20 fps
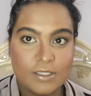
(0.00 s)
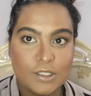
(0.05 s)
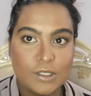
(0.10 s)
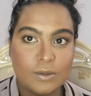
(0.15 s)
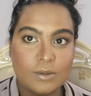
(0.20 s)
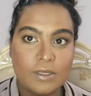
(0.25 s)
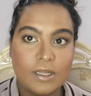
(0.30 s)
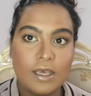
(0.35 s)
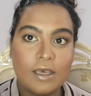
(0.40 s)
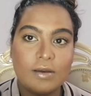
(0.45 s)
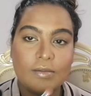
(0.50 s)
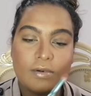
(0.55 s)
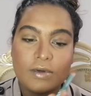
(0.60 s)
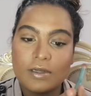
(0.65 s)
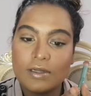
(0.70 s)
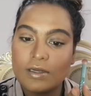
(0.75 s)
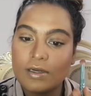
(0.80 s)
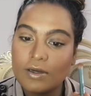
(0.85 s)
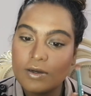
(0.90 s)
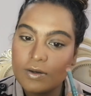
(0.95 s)
So now I'm
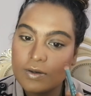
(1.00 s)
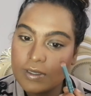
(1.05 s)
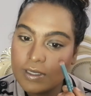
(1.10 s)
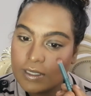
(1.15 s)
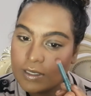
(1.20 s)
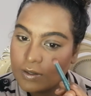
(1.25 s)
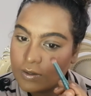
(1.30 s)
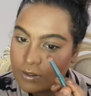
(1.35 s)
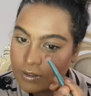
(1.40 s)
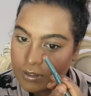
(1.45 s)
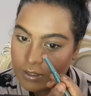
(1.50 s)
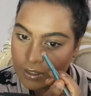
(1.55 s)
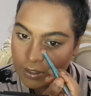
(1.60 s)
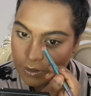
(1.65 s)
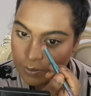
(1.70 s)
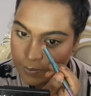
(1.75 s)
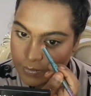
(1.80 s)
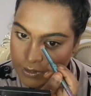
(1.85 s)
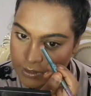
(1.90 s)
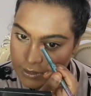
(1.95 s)
gonna go in on
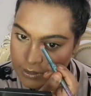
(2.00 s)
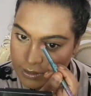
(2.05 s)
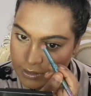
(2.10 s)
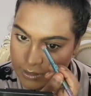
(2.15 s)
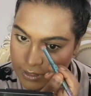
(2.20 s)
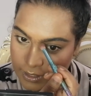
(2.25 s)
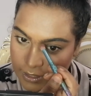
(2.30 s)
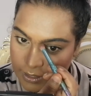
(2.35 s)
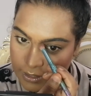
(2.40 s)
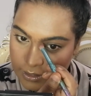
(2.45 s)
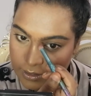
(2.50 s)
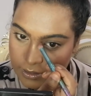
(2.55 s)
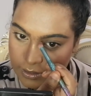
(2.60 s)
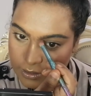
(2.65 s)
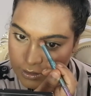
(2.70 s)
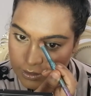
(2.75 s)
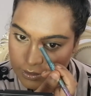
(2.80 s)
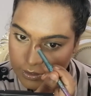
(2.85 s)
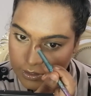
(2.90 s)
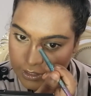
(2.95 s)
the opposite side.
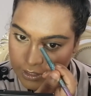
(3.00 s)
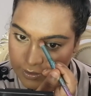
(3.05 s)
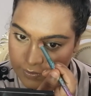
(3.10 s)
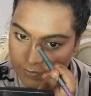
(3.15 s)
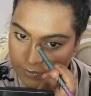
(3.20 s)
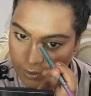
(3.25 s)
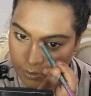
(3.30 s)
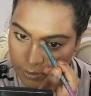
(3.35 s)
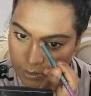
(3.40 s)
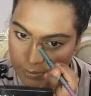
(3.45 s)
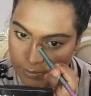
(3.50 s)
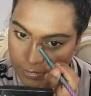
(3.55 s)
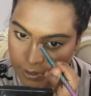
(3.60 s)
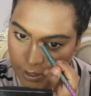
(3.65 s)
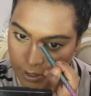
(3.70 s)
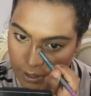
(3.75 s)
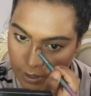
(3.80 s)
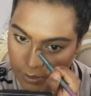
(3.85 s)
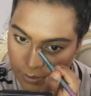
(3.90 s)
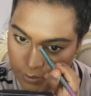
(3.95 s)
You take it from the
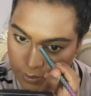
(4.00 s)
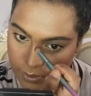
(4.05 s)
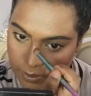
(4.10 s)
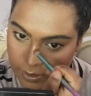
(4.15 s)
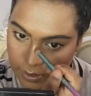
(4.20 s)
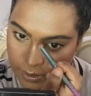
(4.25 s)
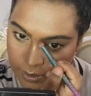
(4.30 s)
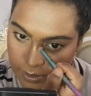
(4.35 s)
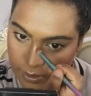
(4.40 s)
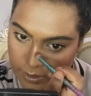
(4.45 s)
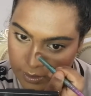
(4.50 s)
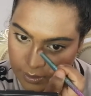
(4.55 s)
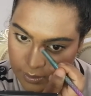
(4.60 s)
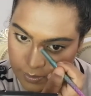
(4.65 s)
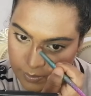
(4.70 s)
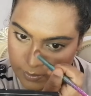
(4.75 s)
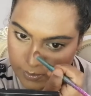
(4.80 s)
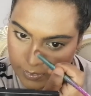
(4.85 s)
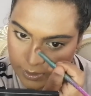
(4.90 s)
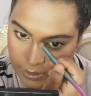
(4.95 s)
brow,
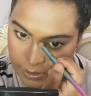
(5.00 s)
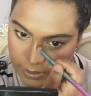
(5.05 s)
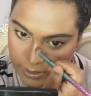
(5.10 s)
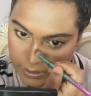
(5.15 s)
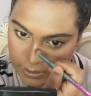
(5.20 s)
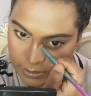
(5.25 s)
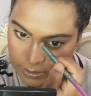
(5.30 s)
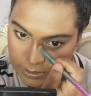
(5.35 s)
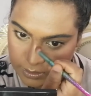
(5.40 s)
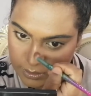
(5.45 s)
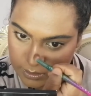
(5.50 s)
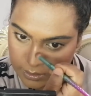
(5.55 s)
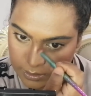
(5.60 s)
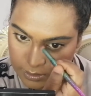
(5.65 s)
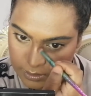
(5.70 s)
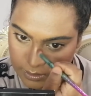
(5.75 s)
bring it